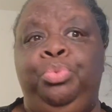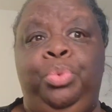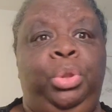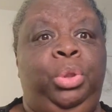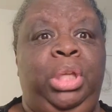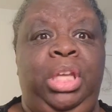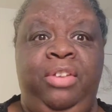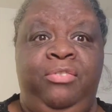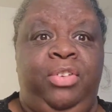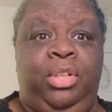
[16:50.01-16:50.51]

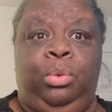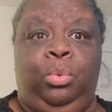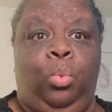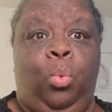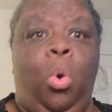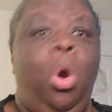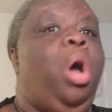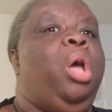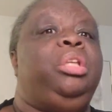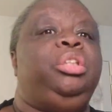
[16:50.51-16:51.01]
would even
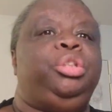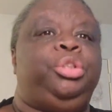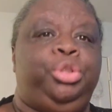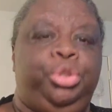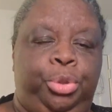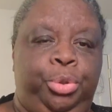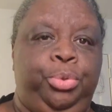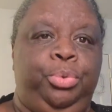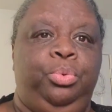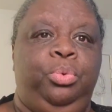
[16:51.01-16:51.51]
want
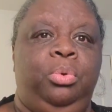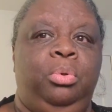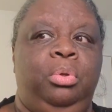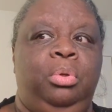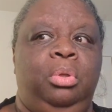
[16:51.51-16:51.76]
to